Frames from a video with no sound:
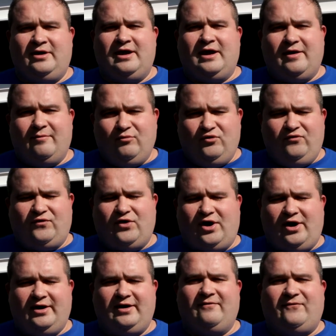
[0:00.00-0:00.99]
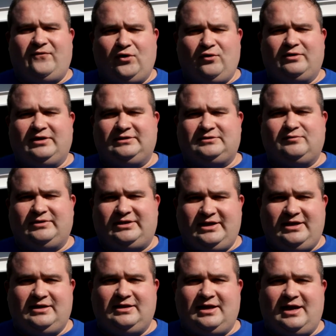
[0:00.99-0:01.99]
and move on and focus with
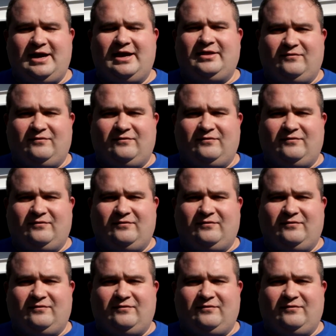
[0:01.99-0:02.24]
Eli and